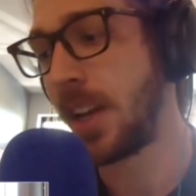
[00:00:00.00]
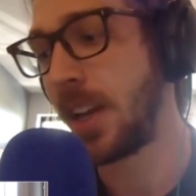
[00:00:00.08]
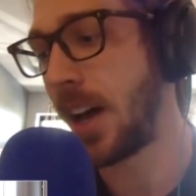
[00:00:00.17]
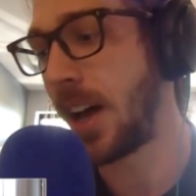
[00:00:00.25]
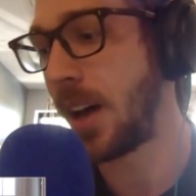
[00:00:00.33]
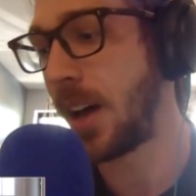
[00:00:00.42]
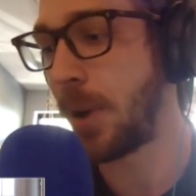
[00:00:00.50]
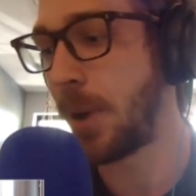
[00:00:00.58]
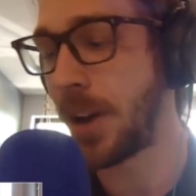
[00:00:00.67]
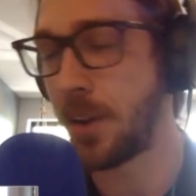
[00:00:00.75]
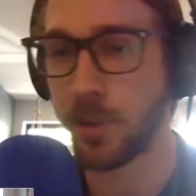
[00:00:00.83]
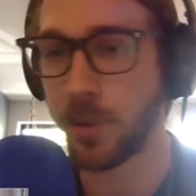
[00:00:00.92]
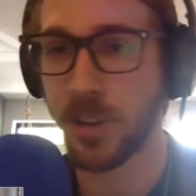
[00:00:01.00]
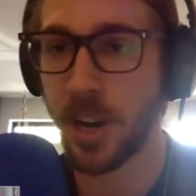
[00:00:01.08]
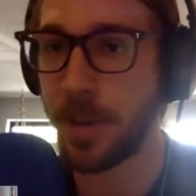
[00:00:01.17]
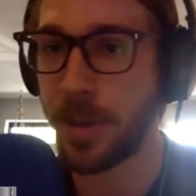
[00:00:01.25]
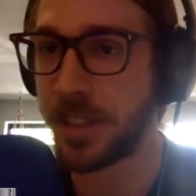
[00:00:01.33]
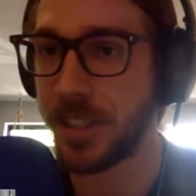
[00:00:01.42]
But we're trying to
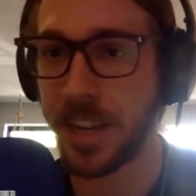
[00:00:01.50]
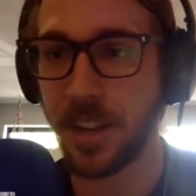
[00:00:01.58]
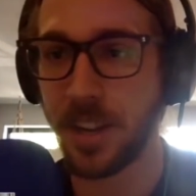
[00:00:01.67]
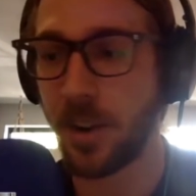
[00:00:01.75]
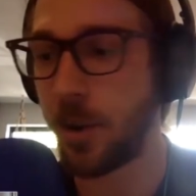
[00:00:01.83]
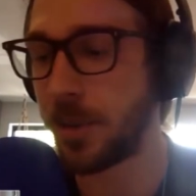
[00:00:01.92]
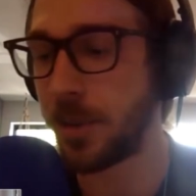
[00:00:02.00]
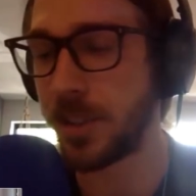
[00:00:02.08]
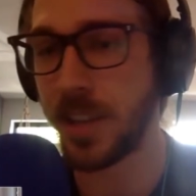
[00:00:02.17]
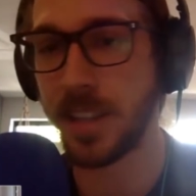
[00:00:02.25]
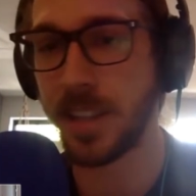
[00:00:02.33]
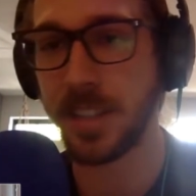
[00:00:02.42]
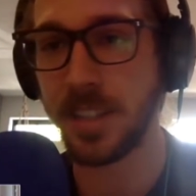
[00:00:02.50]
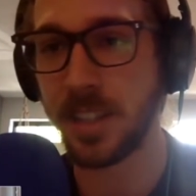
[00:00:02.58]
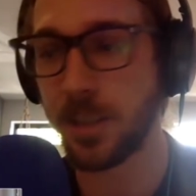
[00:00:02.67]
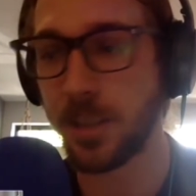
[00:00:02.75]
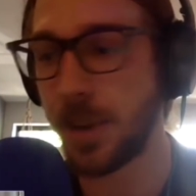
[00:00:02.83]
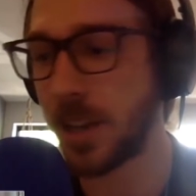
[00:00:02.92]
make staking at home as easy
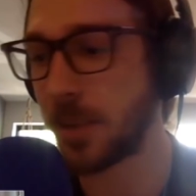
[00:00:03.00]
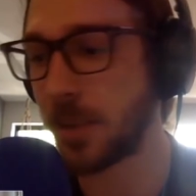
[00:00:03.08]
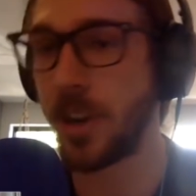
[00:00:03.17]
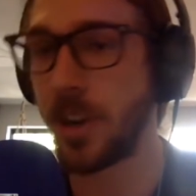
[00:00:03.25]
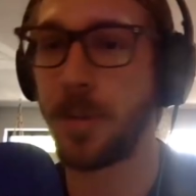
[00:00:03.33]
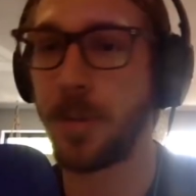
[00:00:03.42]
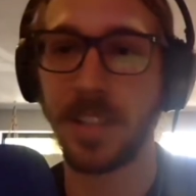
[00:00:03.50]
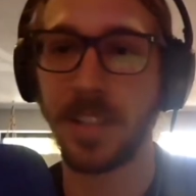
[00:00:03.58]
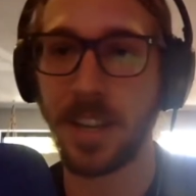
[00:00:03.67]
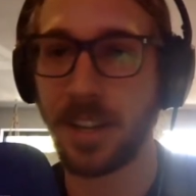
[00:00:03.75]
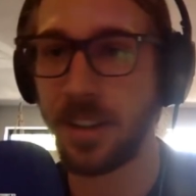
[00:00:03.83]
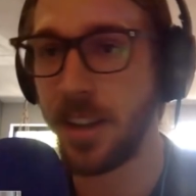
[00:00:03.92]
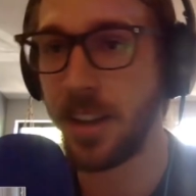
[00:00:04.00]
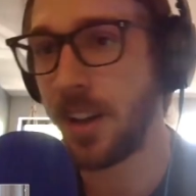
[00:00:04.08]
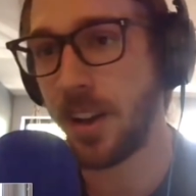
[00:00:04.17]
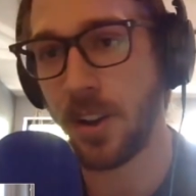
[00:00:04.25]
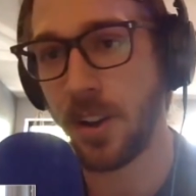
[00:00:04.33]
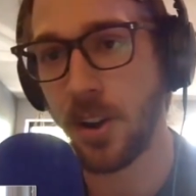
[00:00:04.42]
as possible. We're trying to make staking,
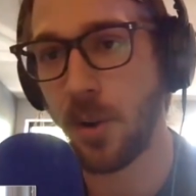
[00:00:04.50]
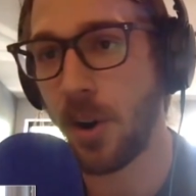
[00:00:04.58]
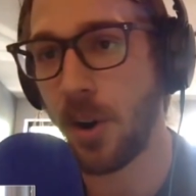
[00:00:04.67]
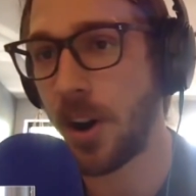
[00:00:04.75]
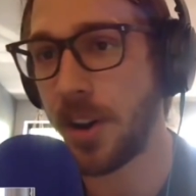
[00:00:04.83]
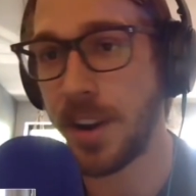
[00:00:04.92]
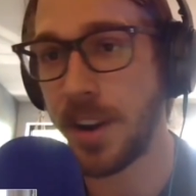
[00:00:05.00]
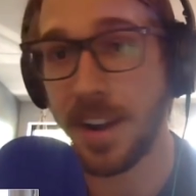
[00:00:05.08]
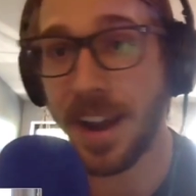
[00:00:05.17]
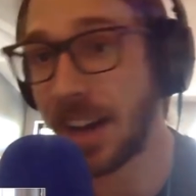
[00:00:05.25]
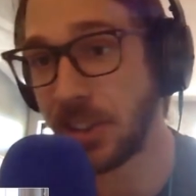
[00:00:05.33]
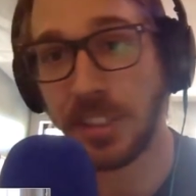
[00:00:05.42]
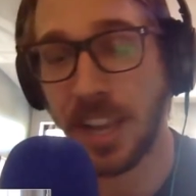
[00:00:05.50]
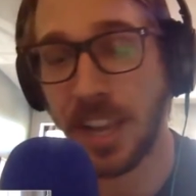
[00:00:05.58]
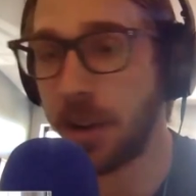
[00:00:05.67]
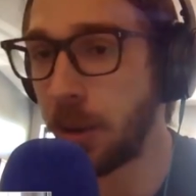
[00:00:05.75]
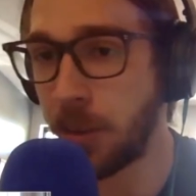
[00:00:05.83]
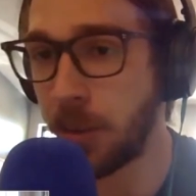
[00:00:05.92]
on not just
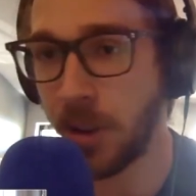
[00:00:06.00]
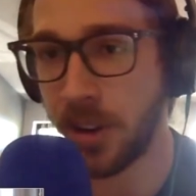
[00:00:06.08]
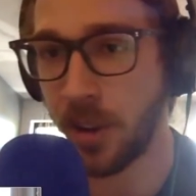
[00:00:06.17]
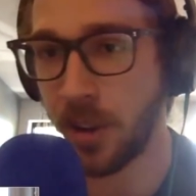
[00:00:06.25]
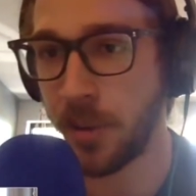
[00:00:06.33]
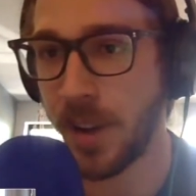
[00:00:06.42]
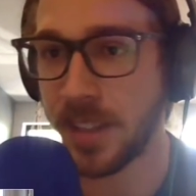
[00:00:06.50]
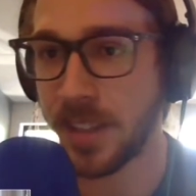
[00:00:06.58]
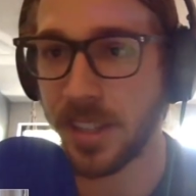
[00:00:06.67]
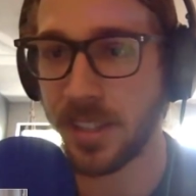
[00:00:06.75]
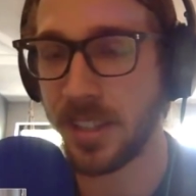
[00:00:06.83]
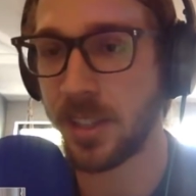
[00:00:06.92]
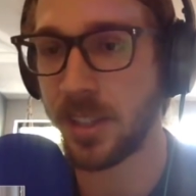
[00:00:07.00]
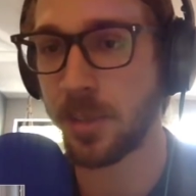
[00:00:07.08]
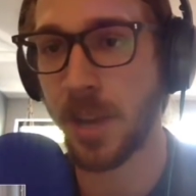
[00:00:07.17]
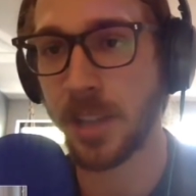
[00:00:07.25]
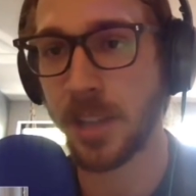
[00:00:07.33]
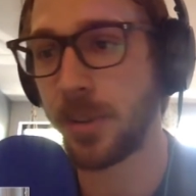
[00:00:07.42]
AWS as easy as
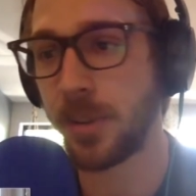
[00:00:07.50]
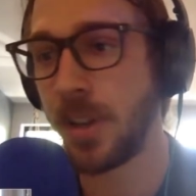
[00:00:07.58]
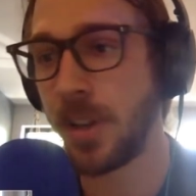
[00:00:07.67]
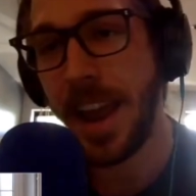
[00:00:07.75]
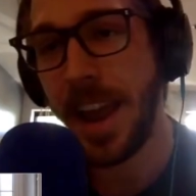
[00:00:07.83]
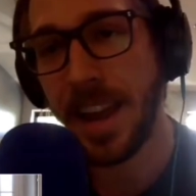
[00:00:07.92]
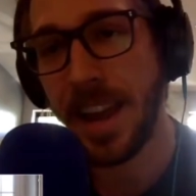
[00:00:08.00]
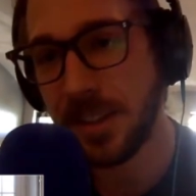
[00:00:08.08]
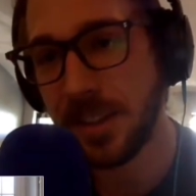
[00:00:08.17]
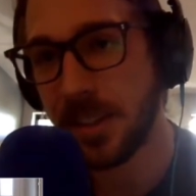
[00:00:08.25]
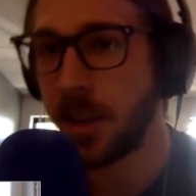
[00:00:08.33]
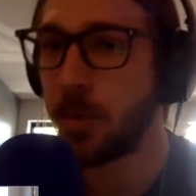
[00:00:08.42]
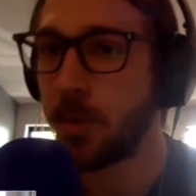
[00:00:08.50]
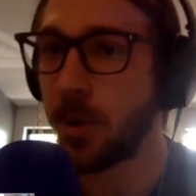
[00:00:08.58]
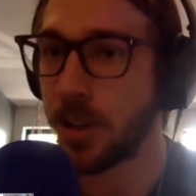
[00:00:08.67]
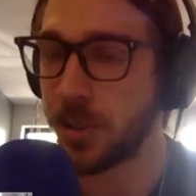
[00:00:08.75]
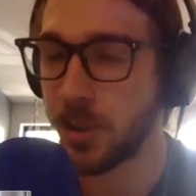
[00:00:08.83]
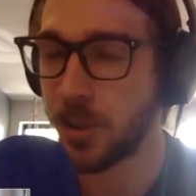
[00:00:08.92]
possible. And we're
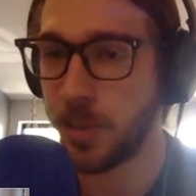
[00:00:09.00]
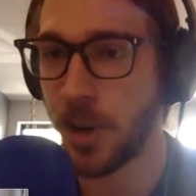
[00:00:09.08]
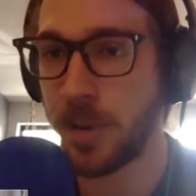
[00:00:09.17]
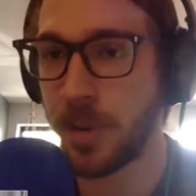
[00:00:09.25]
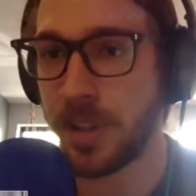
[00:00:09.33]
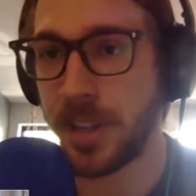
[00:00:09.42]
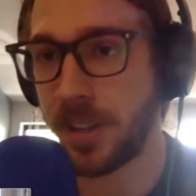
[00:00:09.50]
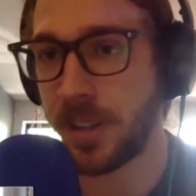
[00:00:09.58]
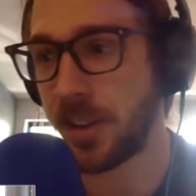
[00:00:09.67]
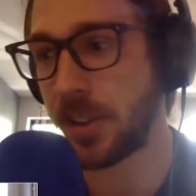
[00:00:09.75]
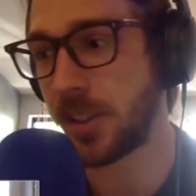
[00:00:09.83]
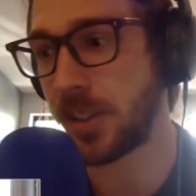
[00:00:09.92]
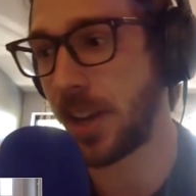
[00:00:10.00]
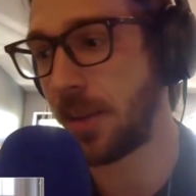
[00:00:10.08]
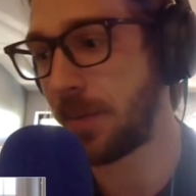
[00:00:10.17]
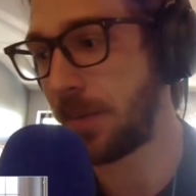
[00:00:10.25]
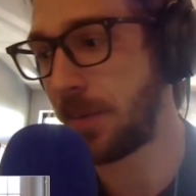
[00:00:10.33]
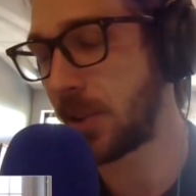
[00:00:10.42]
also experimenting. There's
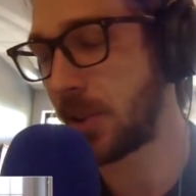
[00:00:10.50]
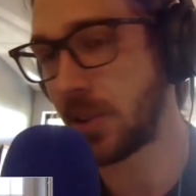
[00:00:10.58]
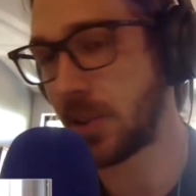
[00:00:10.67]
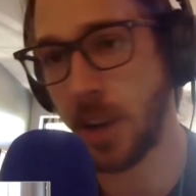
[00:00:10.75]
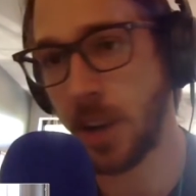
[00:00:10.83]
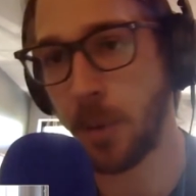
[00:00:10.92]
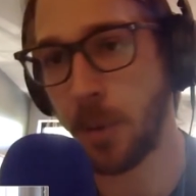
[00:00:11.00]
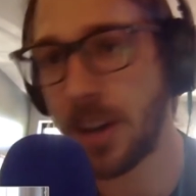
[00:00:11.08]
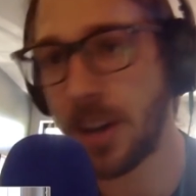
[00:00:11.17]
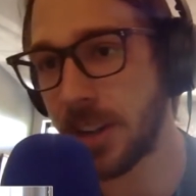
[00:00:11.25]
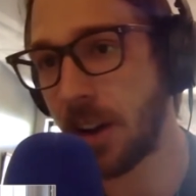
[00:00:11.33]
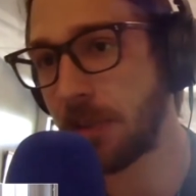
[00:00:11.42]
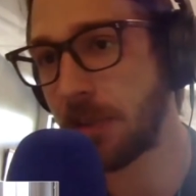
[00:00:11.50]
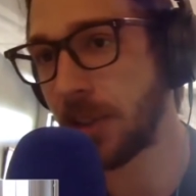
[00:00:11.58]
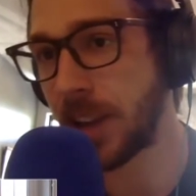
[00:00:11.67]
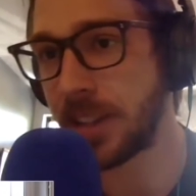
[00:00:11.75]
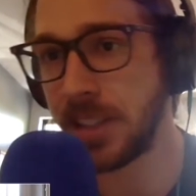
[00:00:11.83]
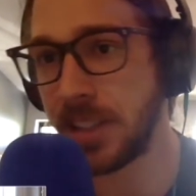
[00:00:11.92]
a couple grants out for
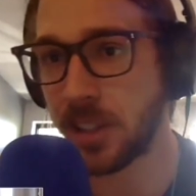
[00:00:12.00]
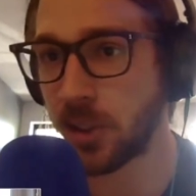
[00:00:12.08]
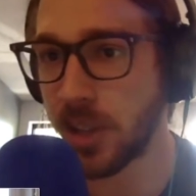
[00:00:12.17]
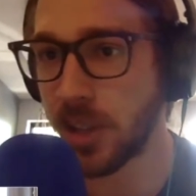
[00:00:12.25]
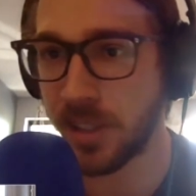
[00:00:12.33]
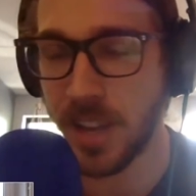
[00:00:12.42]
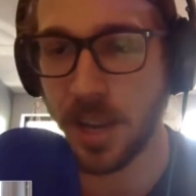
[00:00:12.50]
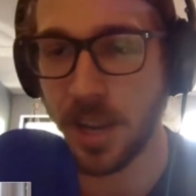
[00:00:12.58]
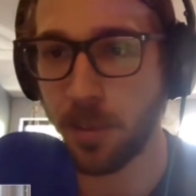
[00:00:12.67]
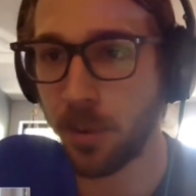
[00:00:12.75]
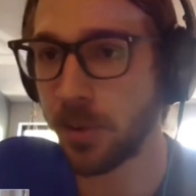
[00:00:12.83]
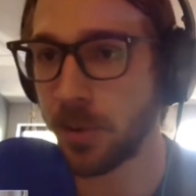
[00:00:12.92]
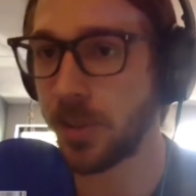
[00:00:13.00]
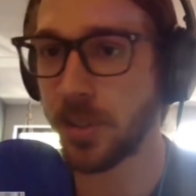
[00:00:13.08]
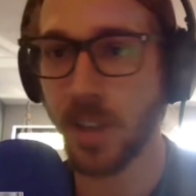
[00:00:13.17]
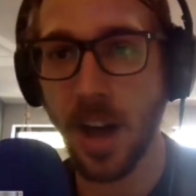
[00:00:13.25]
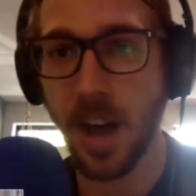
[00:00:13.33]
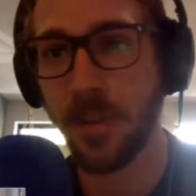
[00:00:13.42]
like decentralized staking pools. There's a
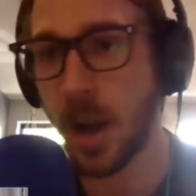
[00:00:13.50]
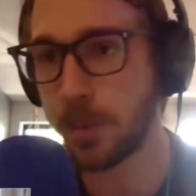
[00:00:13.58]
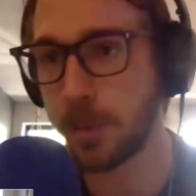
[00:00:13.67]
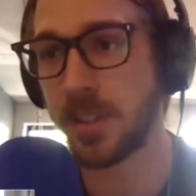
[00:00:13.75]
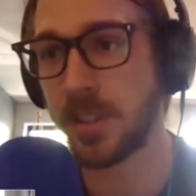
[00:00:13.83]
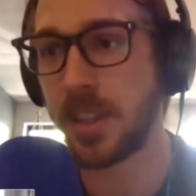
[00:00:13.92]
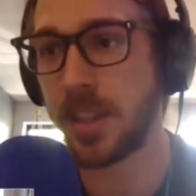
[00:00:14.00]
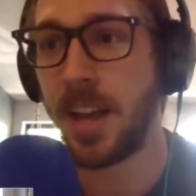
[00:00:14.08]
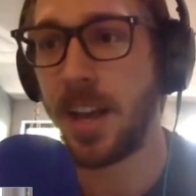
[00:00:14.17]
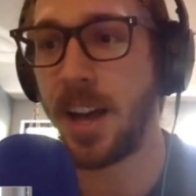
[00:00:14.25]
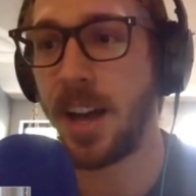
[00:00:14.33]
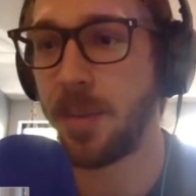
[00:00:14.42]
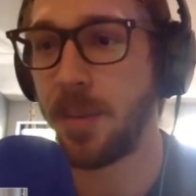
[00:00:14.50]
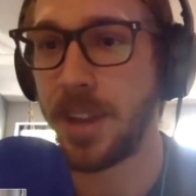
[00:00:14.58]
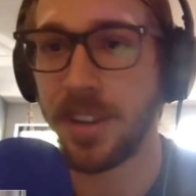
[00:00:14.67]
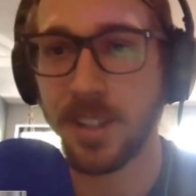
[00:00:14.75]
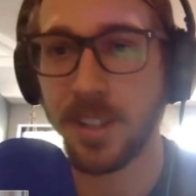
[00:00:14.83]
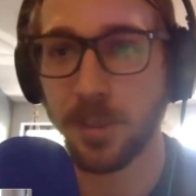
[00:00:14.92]
lot of options,
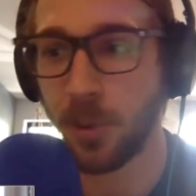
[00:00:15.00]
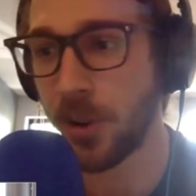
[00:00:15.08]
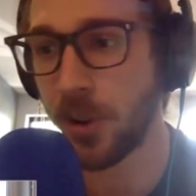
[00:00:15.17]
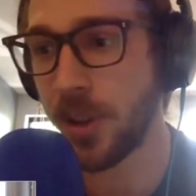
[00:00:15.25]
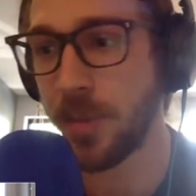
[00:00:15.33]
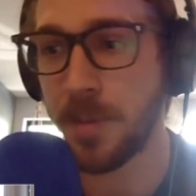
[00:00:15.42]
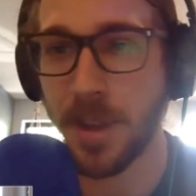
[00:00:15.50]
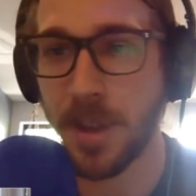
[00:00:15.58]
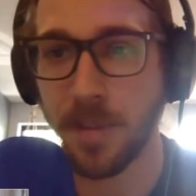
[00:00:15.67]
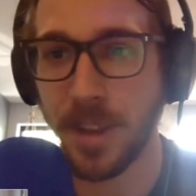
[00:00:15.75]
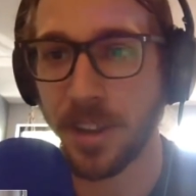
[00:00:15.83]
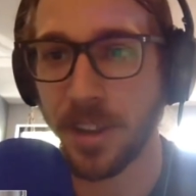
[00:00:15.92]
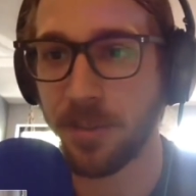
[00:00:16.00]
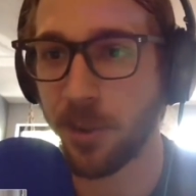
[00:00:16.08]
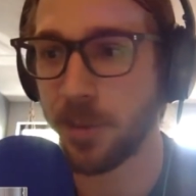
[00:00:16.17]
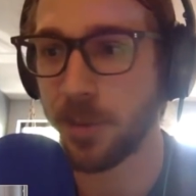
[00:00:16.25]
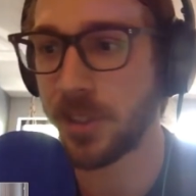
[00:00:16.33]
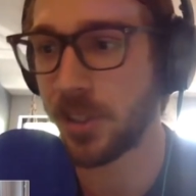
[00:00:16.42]
and explore them and make an
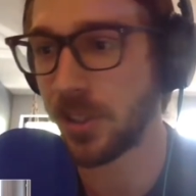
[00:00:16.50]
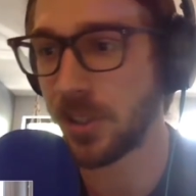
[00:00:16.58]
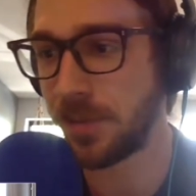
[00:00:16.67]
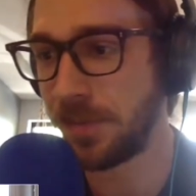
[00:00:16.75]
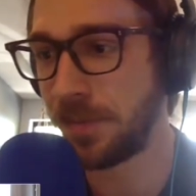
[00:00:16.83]
informed decision.